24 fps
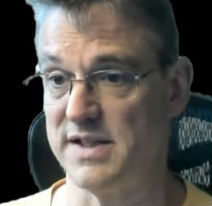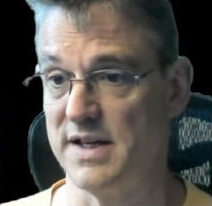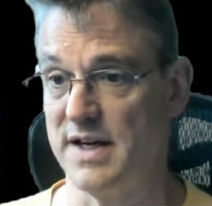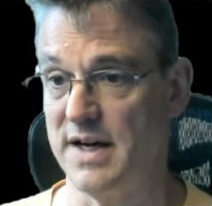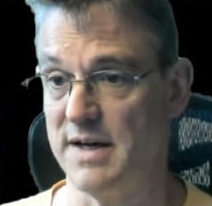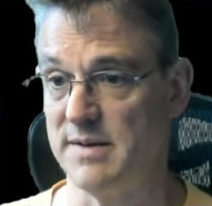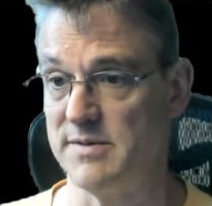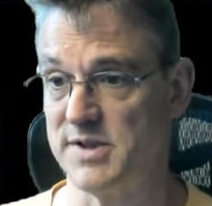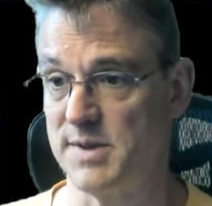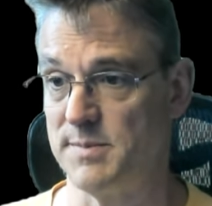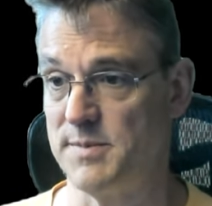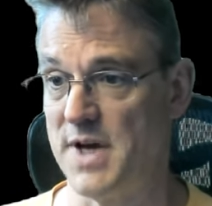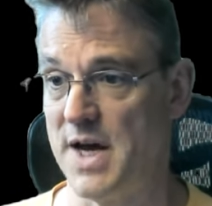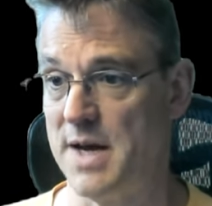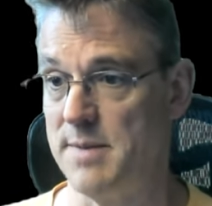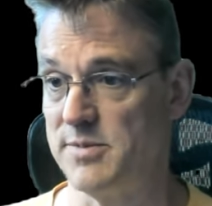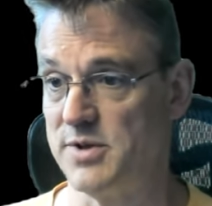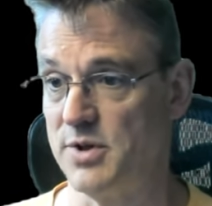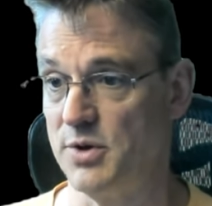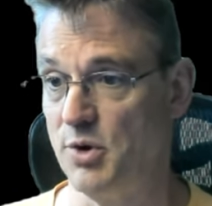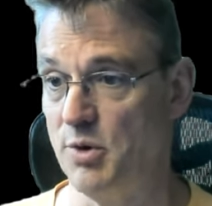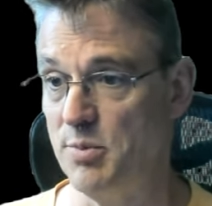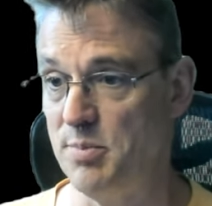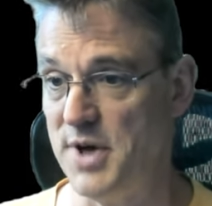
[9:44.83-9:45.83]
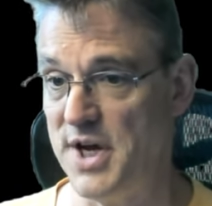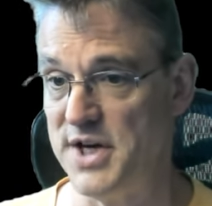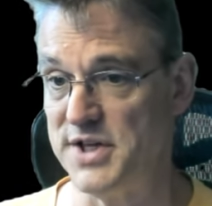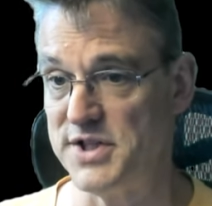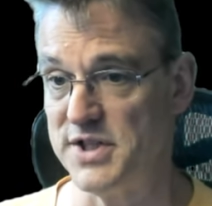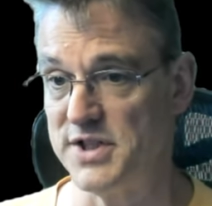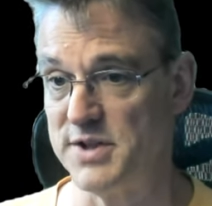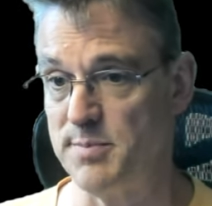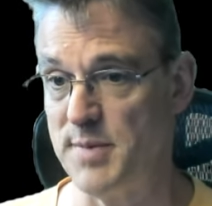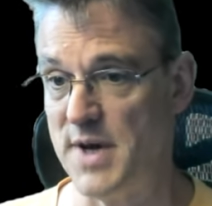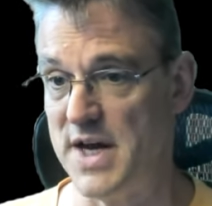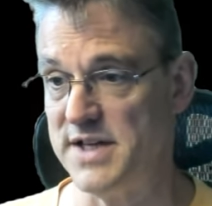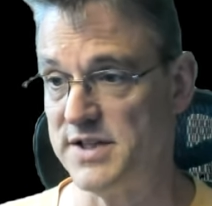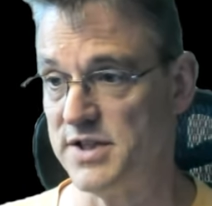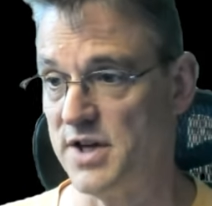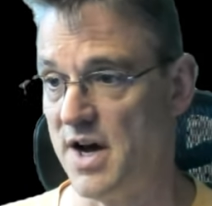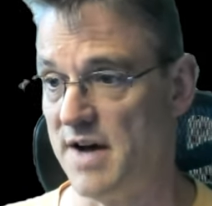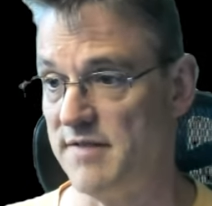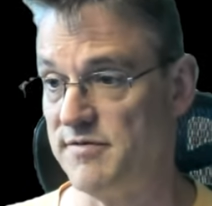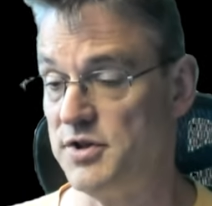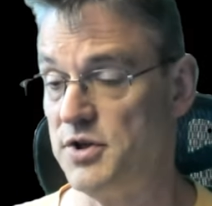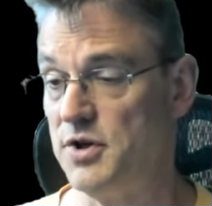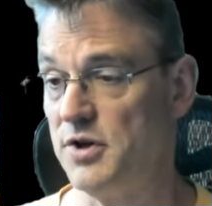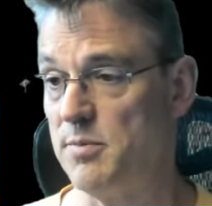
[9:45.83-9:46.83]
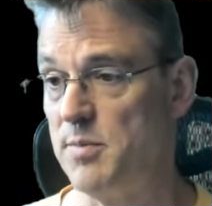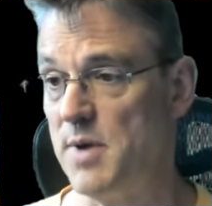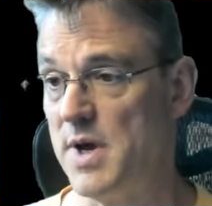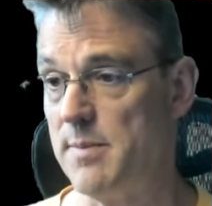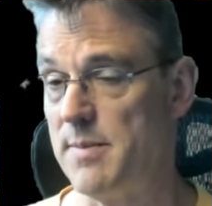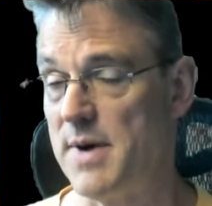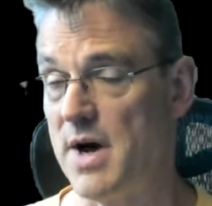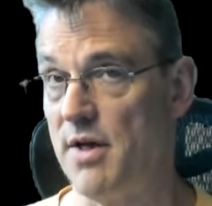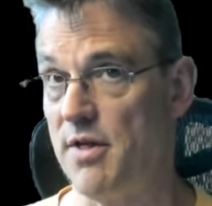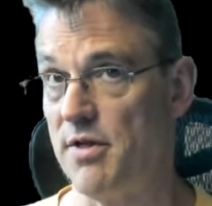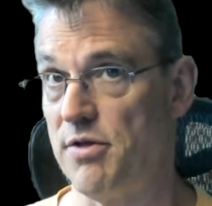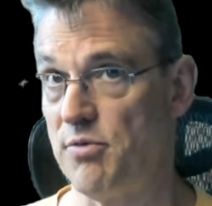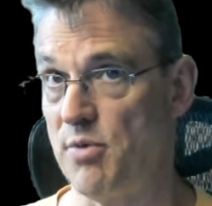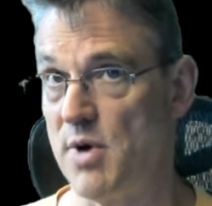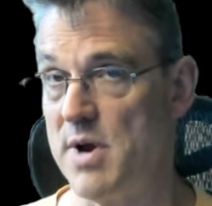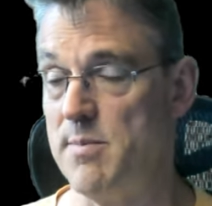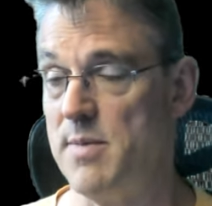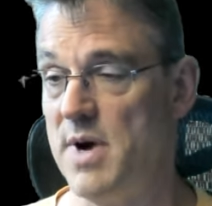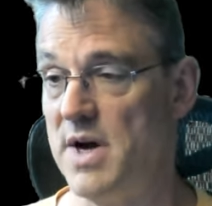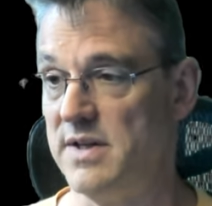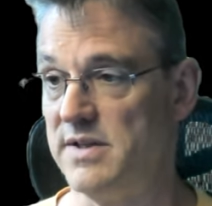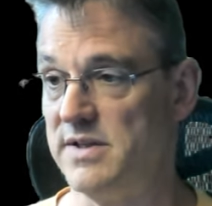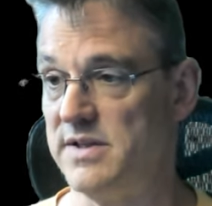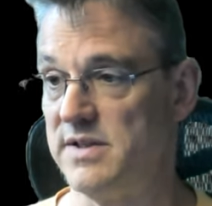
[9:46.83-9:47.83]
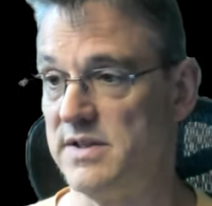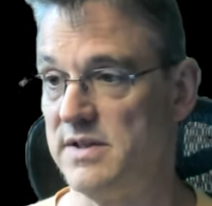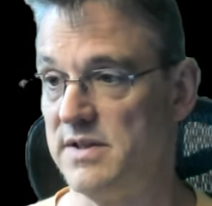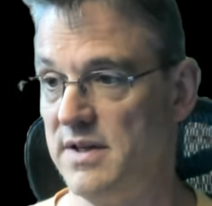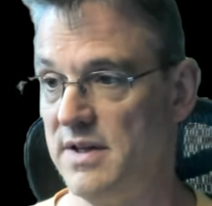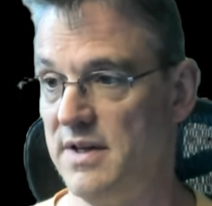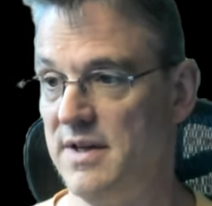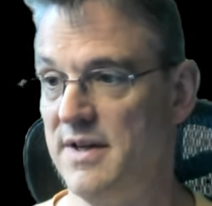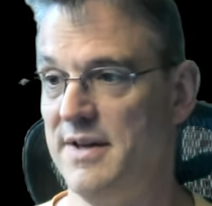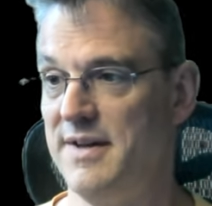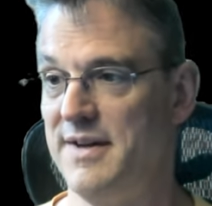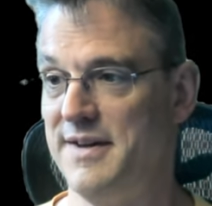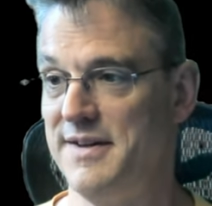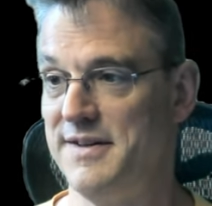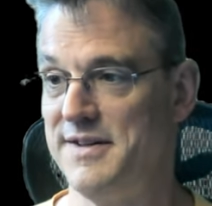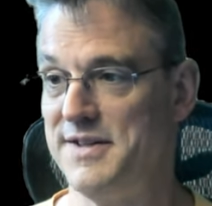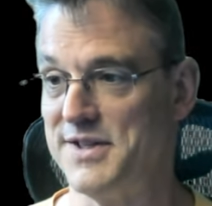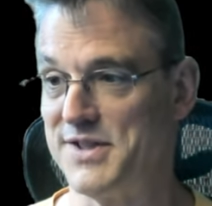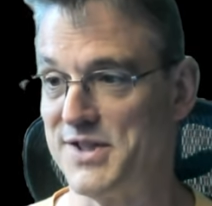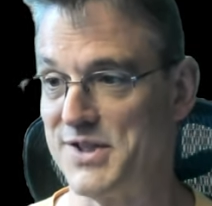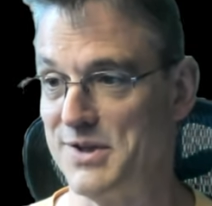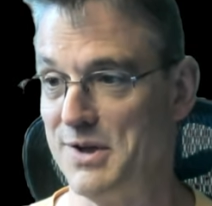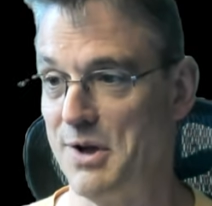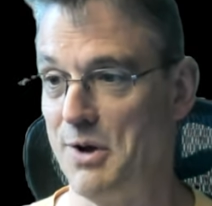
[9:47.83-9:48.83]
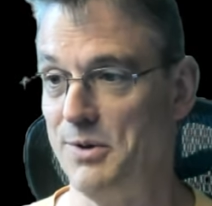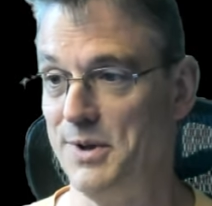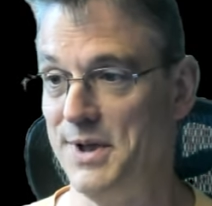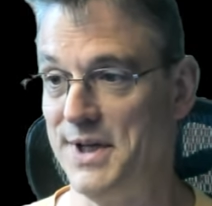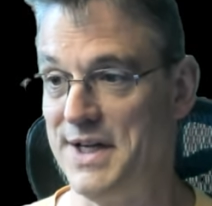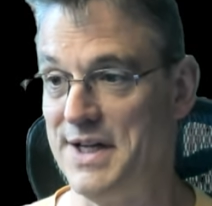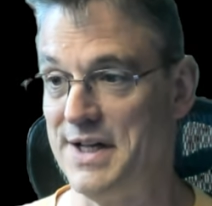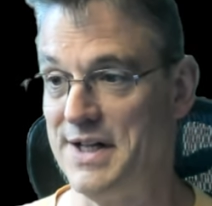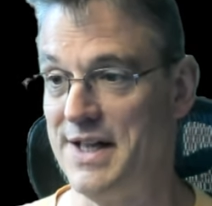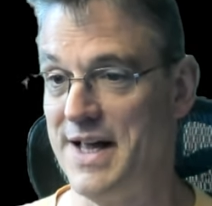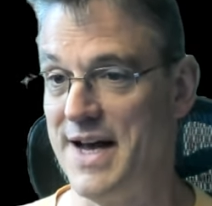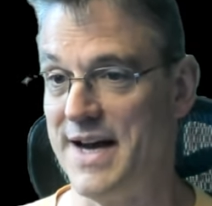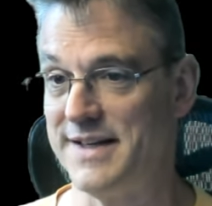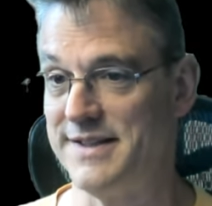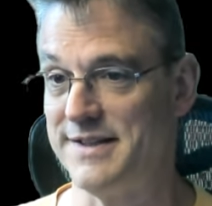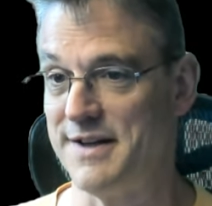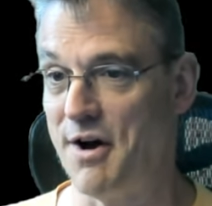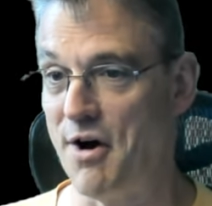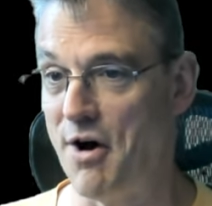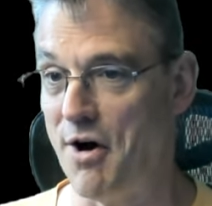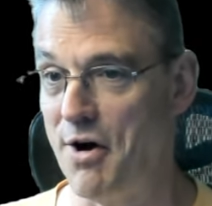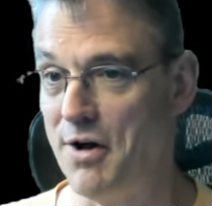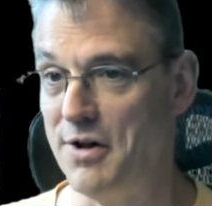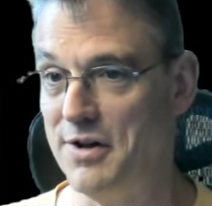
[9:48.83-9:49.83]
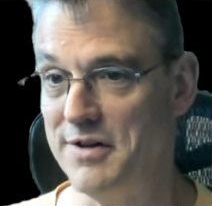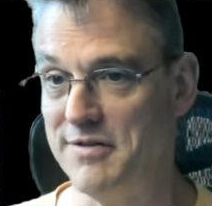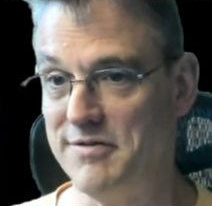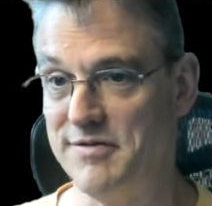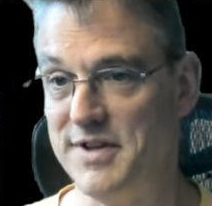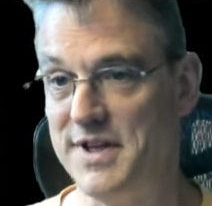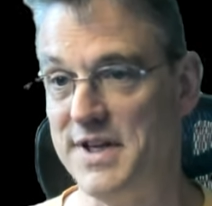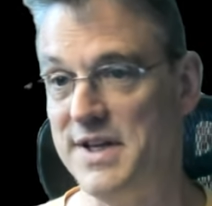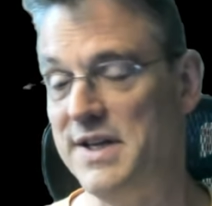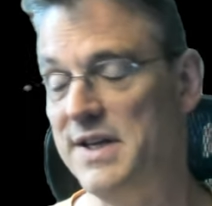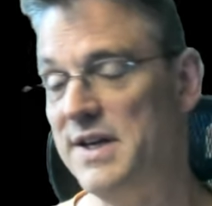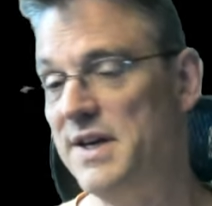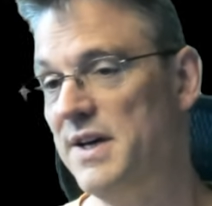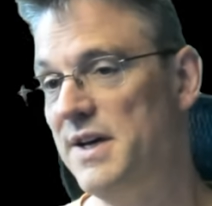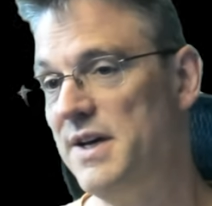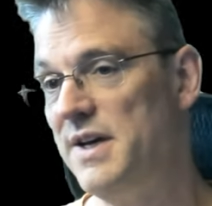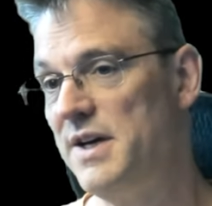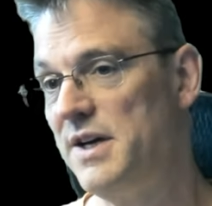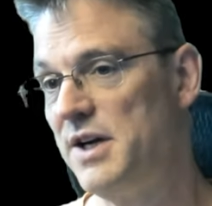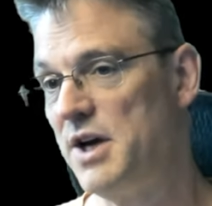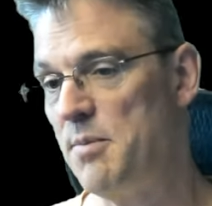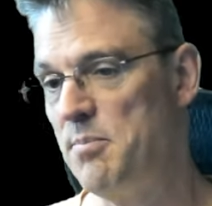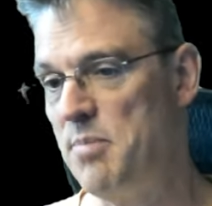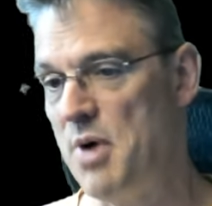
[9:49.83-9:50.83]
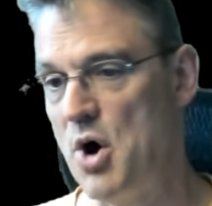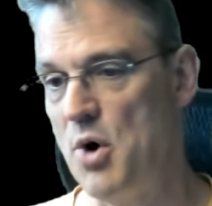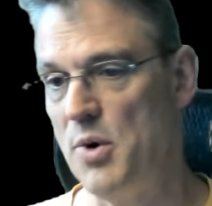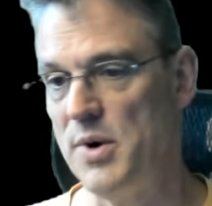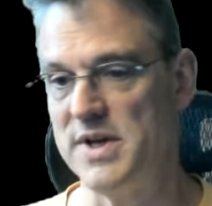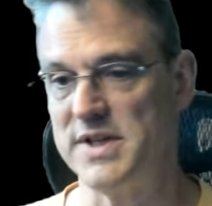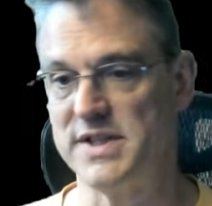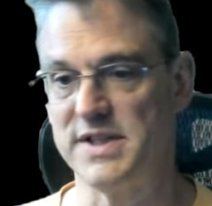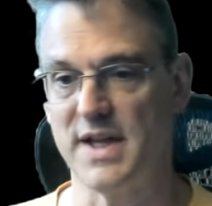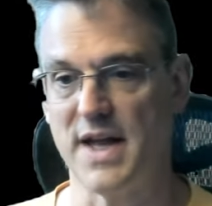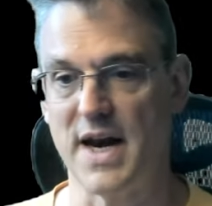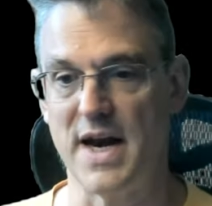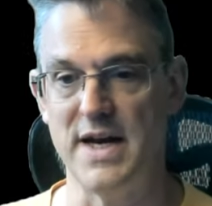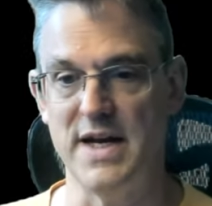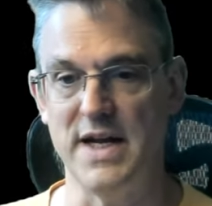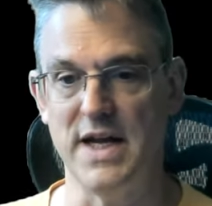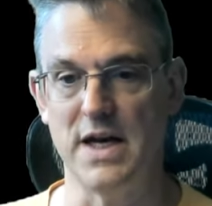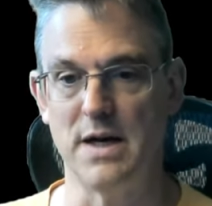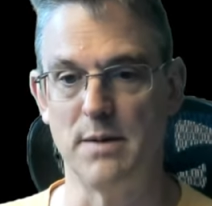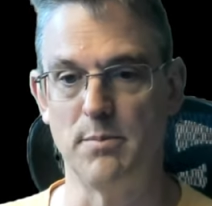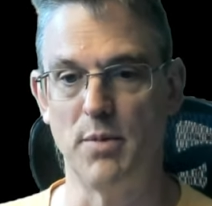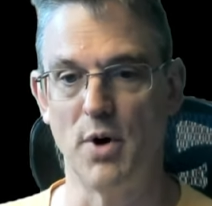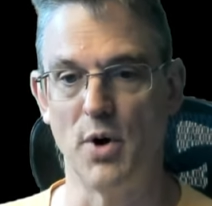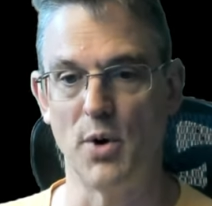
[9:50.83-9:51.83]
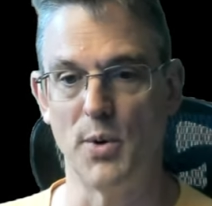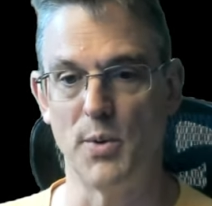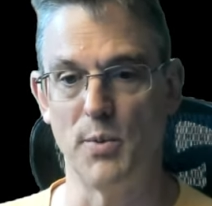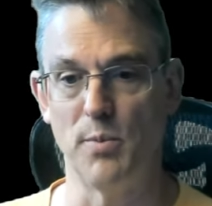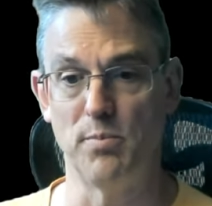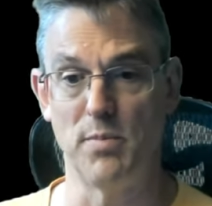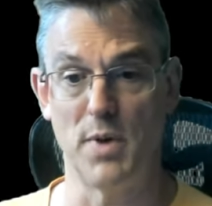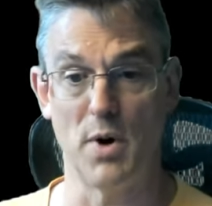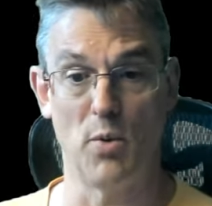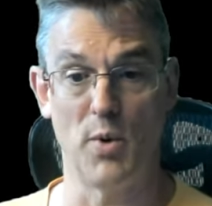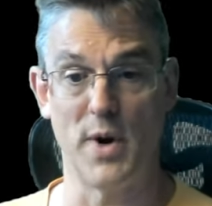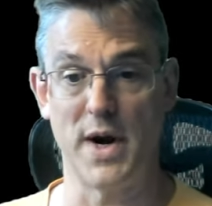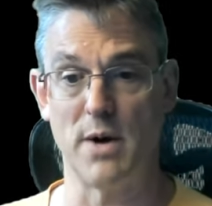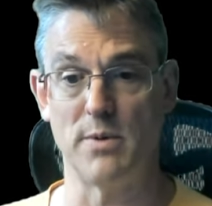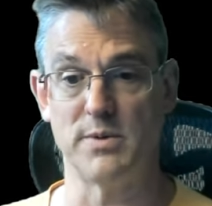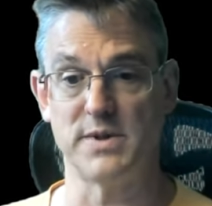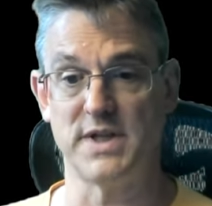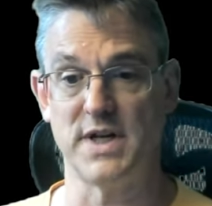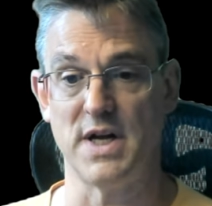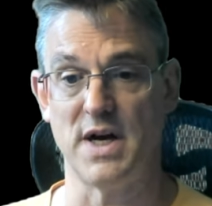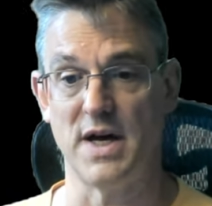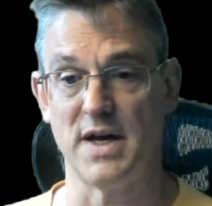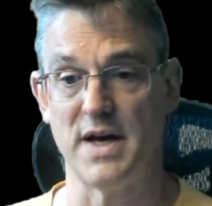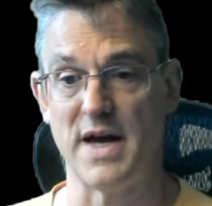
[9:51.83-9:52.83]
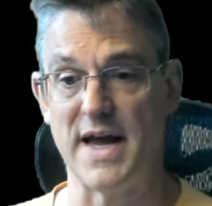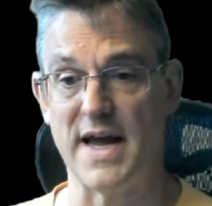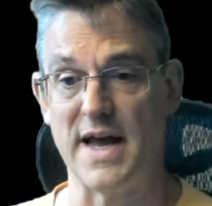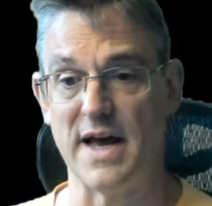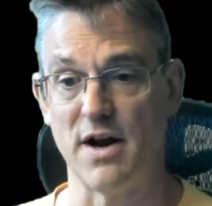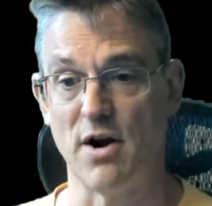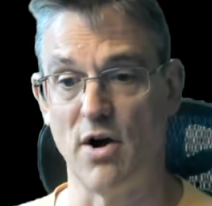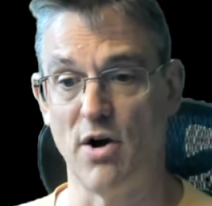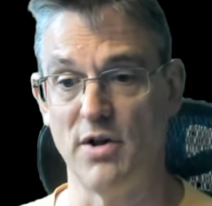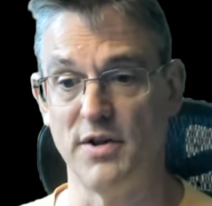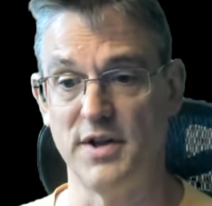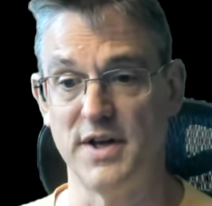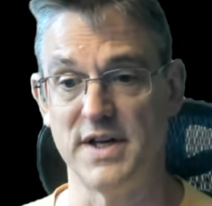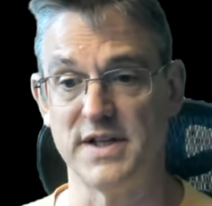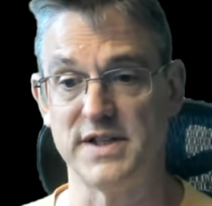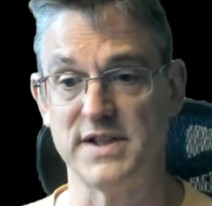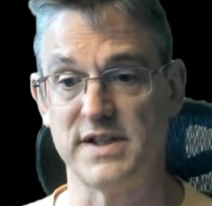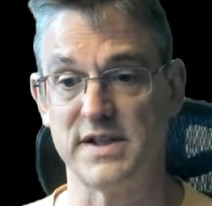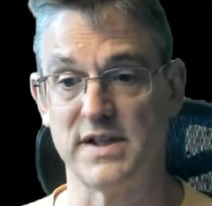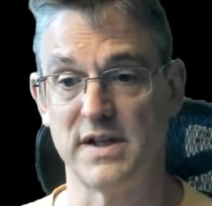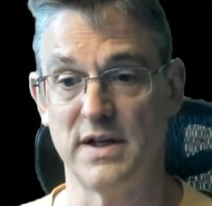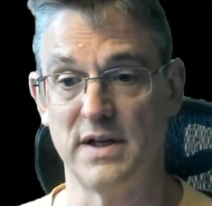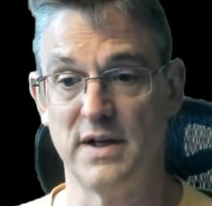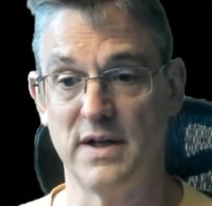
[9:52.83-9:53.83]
Uh, sometimes a little patience pays off. It took me about three months to slowly collect all of the components that I needed, but but when I was done, I had all this,